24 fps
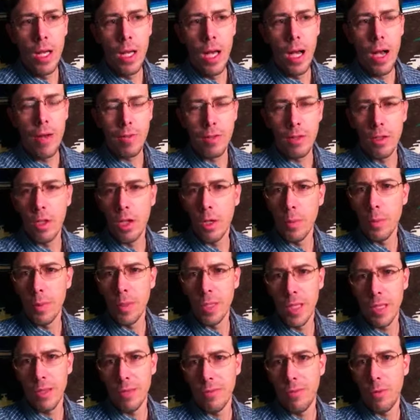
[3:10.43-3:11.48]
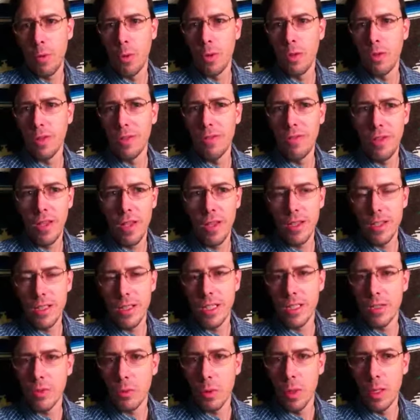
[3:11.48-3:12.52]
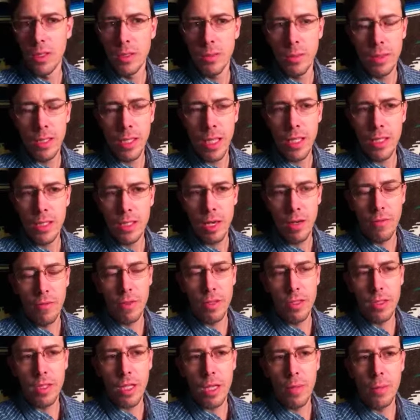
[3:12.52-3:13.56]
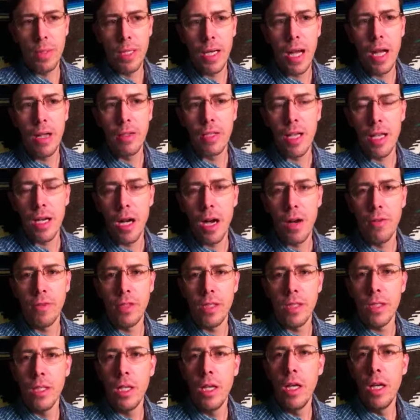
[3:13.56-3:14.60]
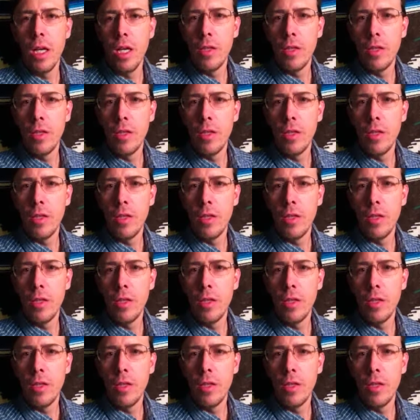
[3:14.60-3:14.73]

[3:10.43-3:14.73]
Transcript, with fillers: I have to look, but like fourth or fifth, sixth runs like that. It's not she's not been out that often.